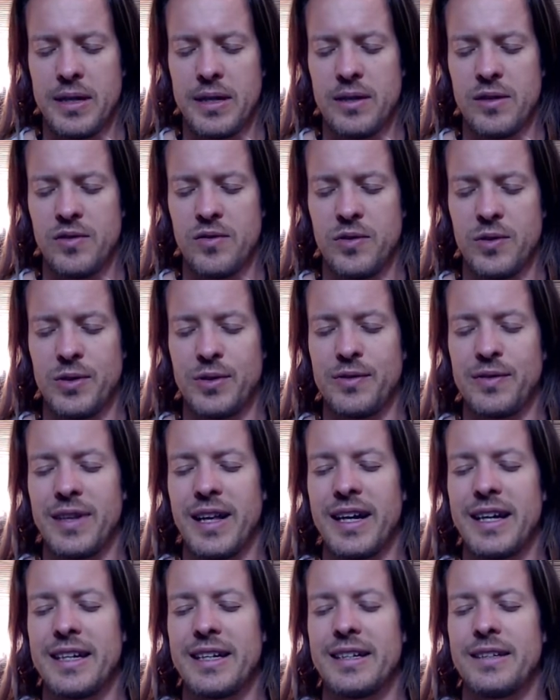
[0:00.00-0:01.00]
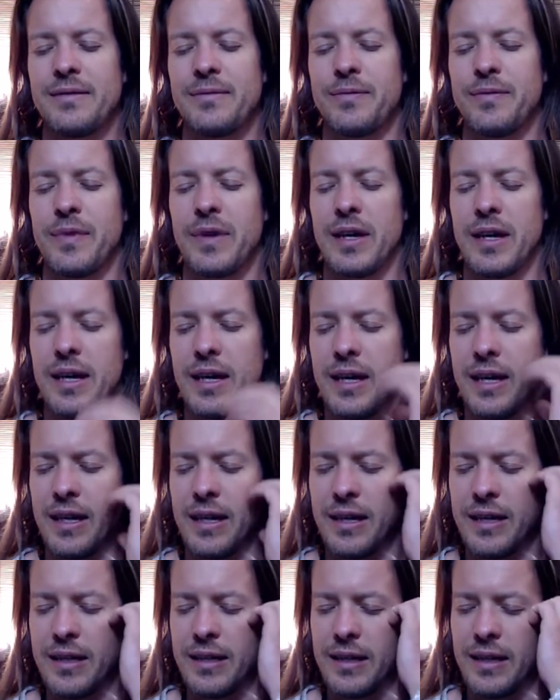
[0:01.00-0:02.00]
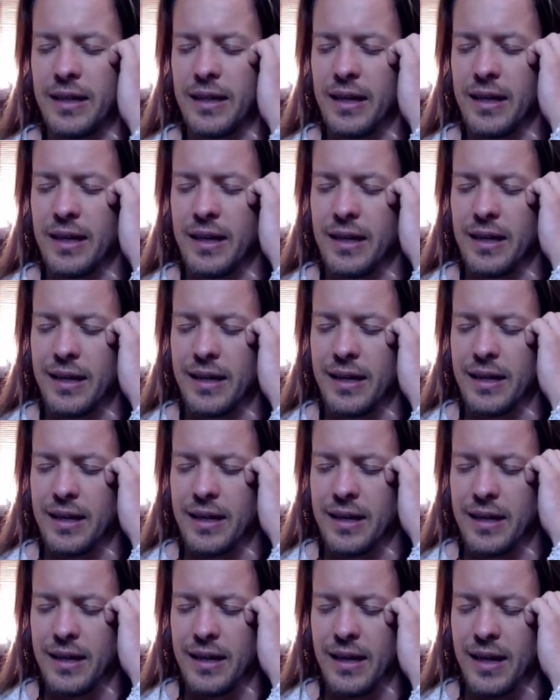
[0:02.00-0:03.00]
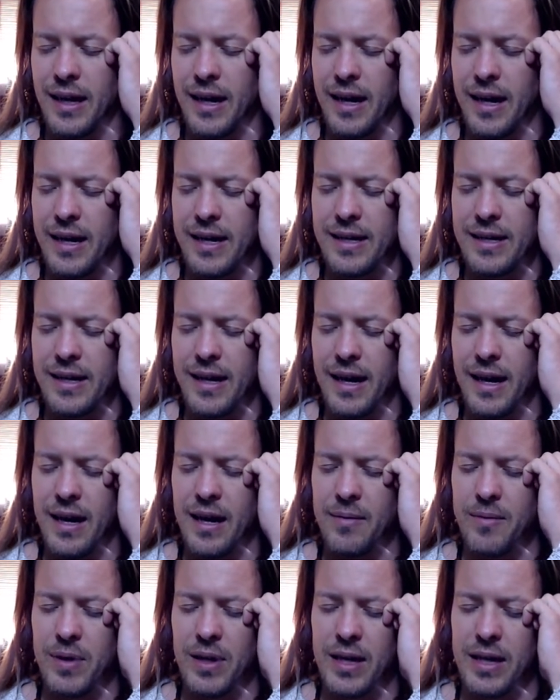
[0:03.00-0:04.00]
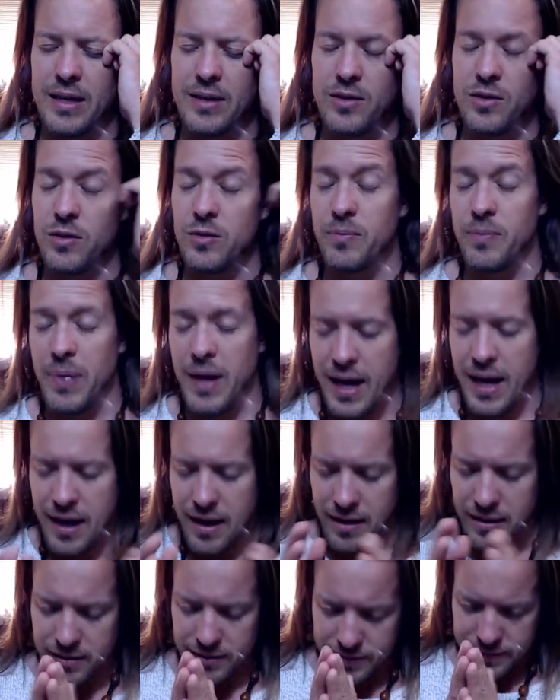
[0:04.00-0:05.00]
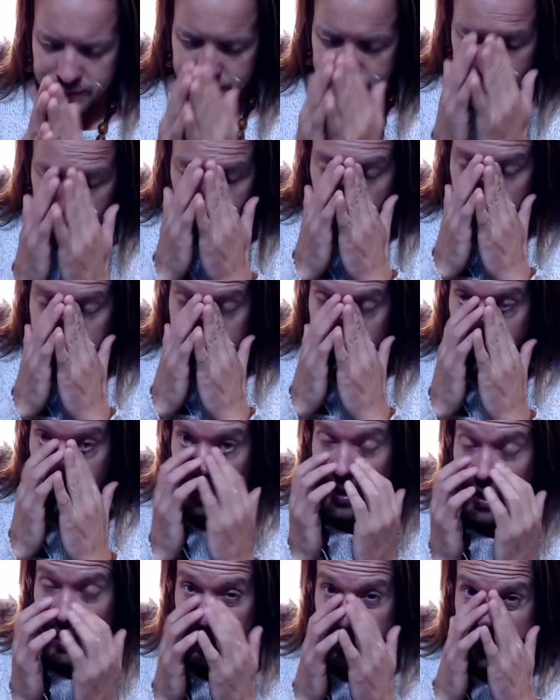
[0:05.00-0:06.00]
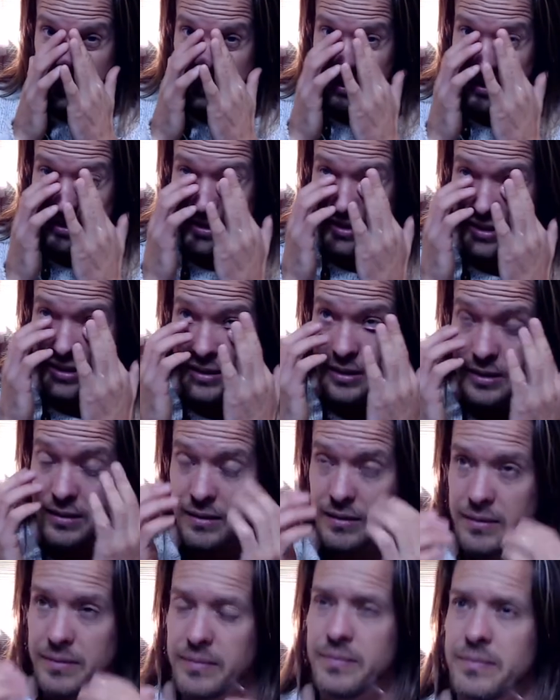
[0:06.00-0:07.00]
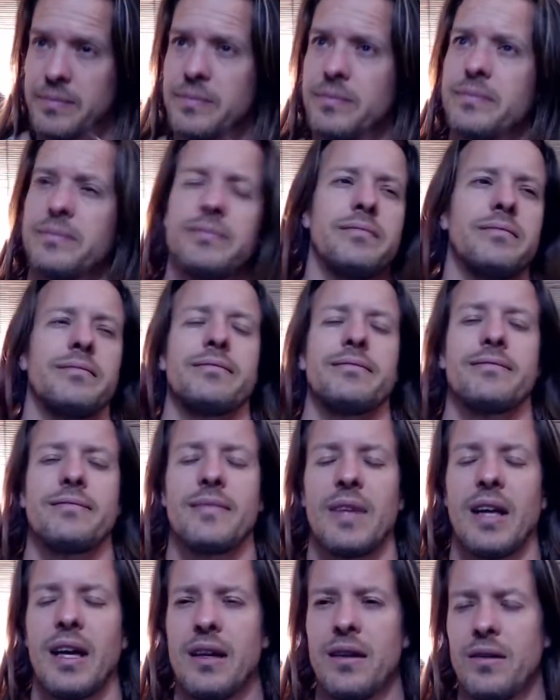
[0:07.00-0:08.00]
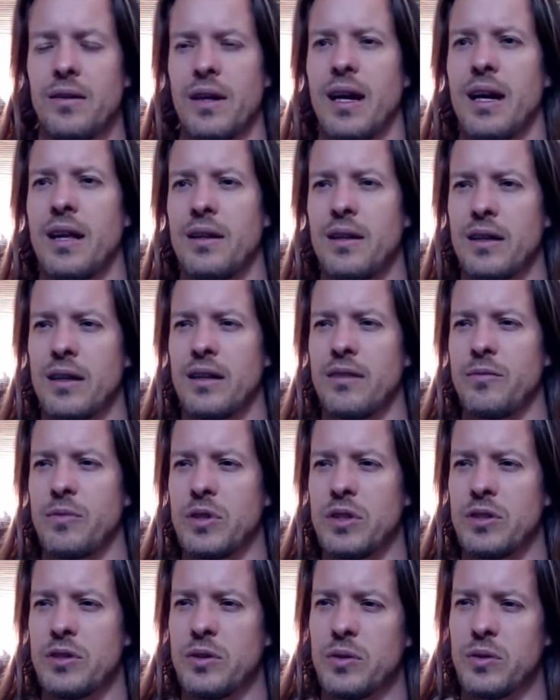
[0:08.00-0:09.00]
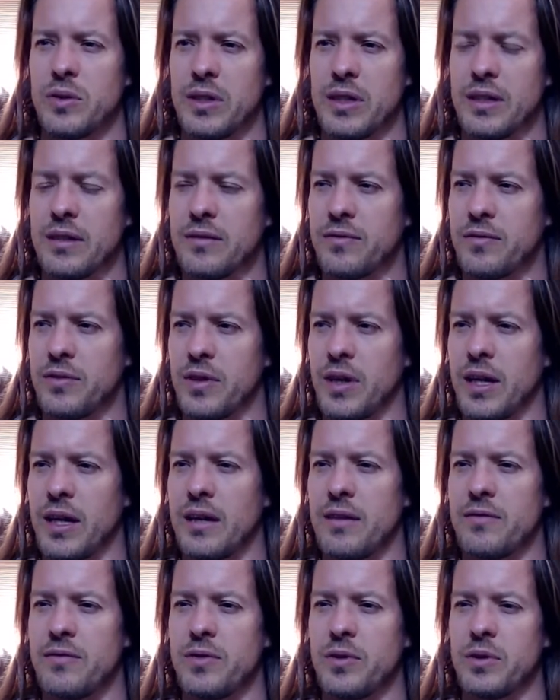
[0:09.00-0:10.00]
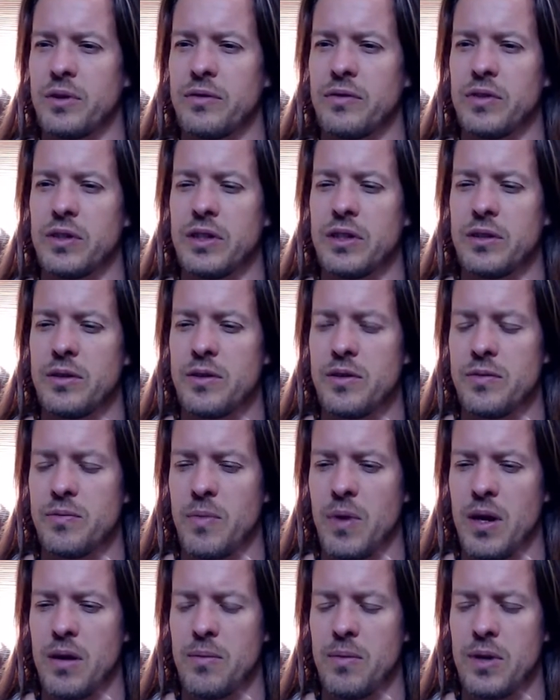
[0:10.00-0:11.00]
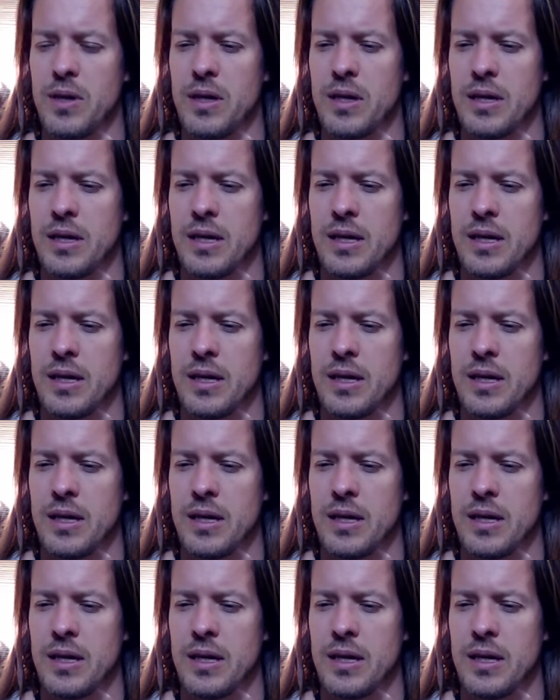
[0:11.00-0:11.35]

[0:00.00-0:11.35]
is full of light. And I I began to bow as a practice. I don't know how long I've been doing it, for a handful of years maybe.